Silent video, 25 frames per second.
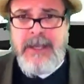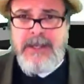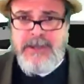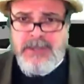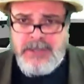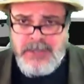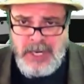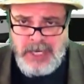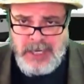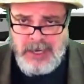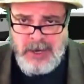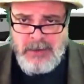
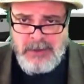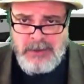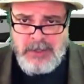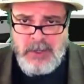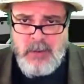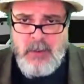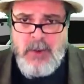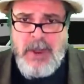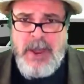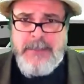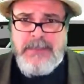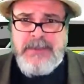Check out the
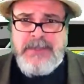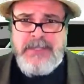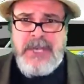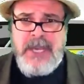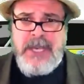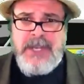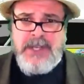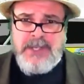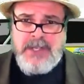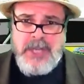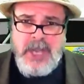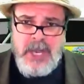
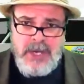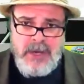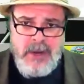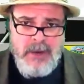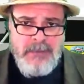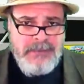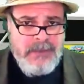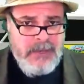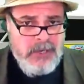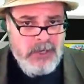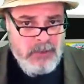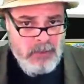website. Check
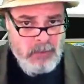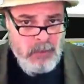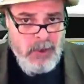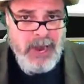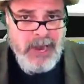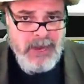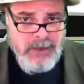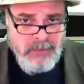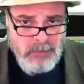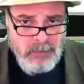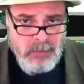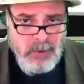out the
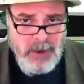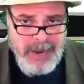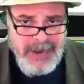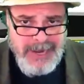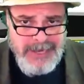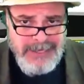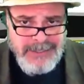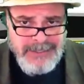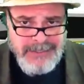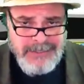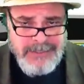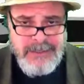great
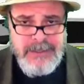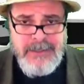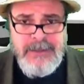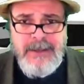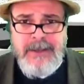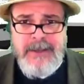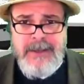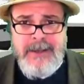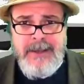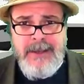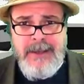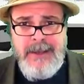rates.
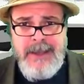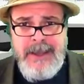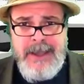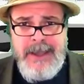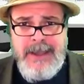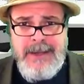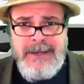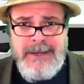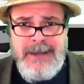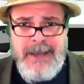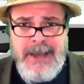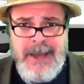
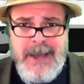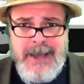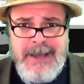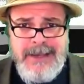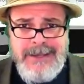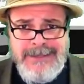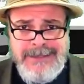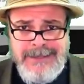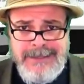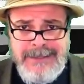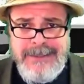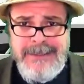And
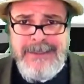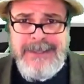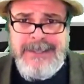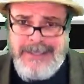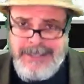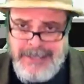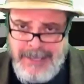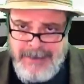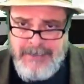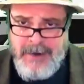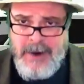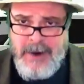give